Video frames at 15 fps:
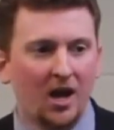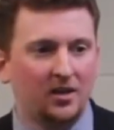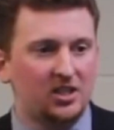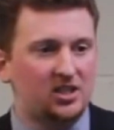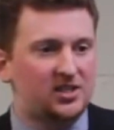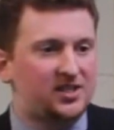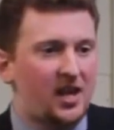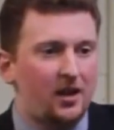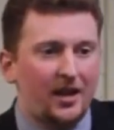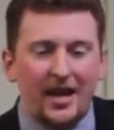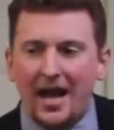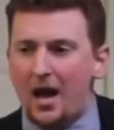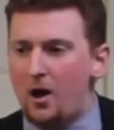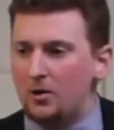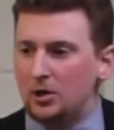that's selling
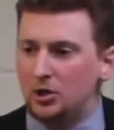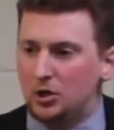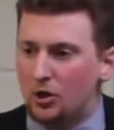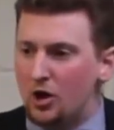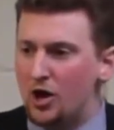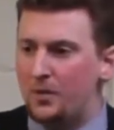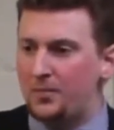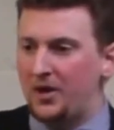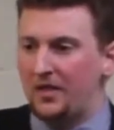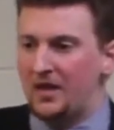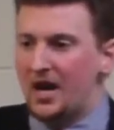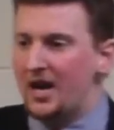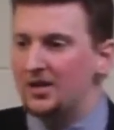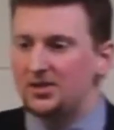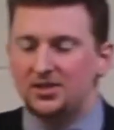out in Europe and in the
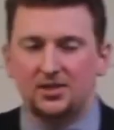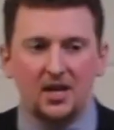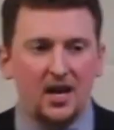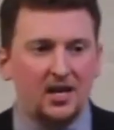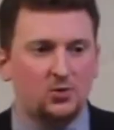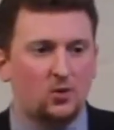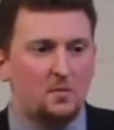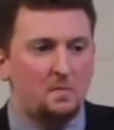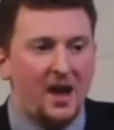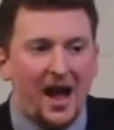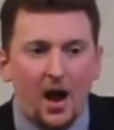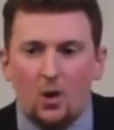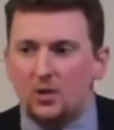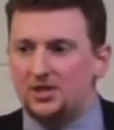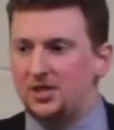United States, where
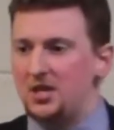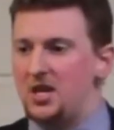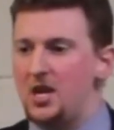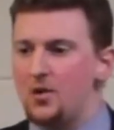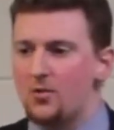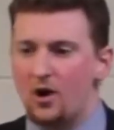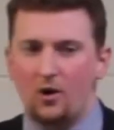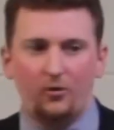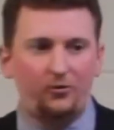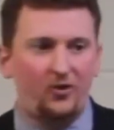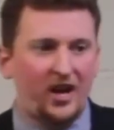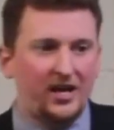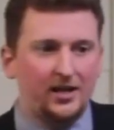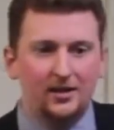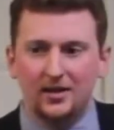Mao is the hero
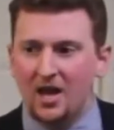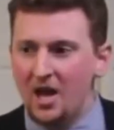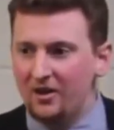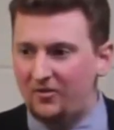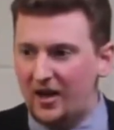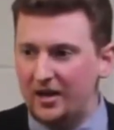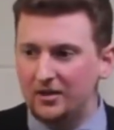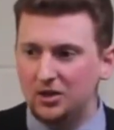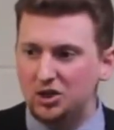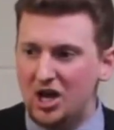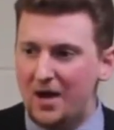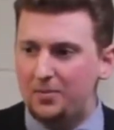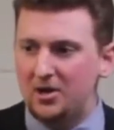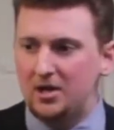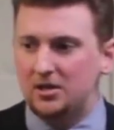fighting the
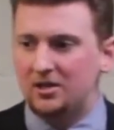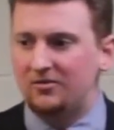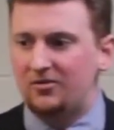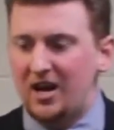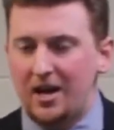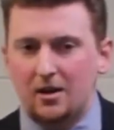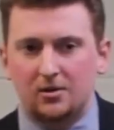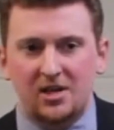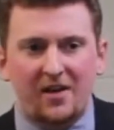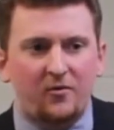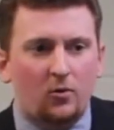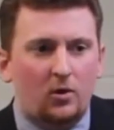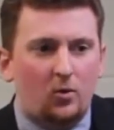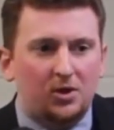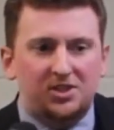Japanese invaders.
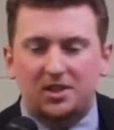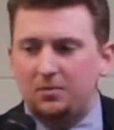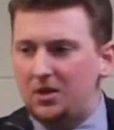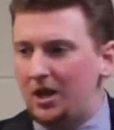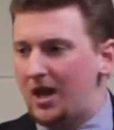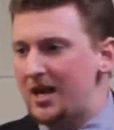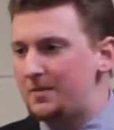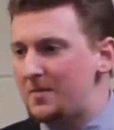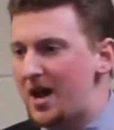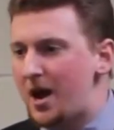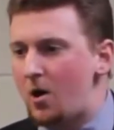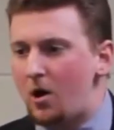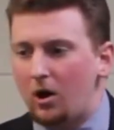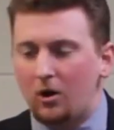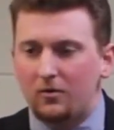Everyone wants to be like
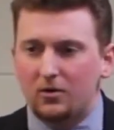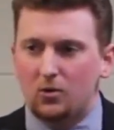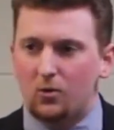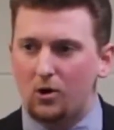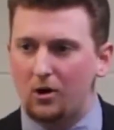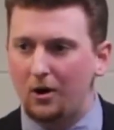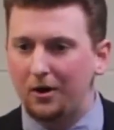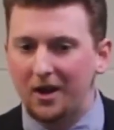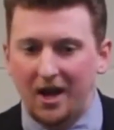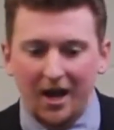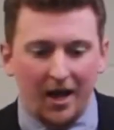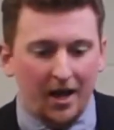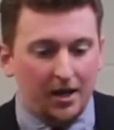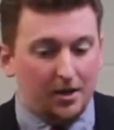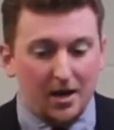Mao all over the world.
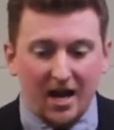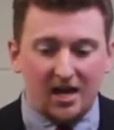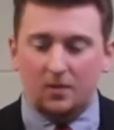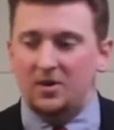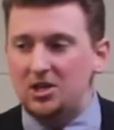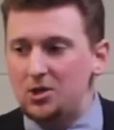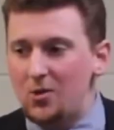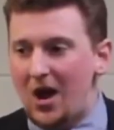You're not going to be too